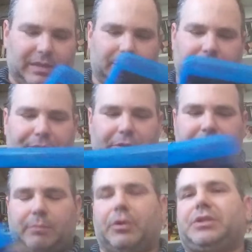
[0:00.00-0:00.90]

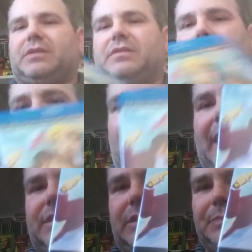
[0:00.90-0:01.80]
Bloodthirsty Butchers is a
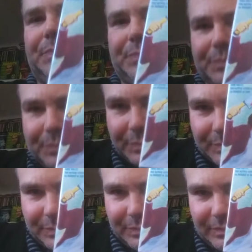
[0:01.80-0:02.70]
blast.
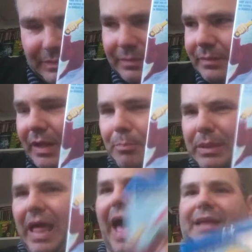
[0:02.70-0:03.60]
A
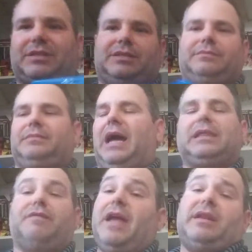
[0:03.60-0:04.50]
blast. I
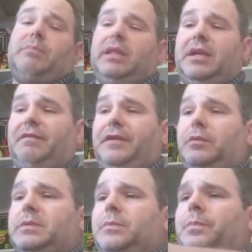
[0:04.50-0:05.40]
love Andy Milligan
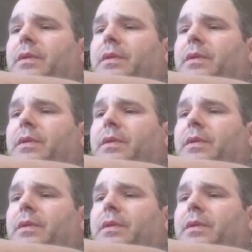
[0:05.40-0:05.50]
films.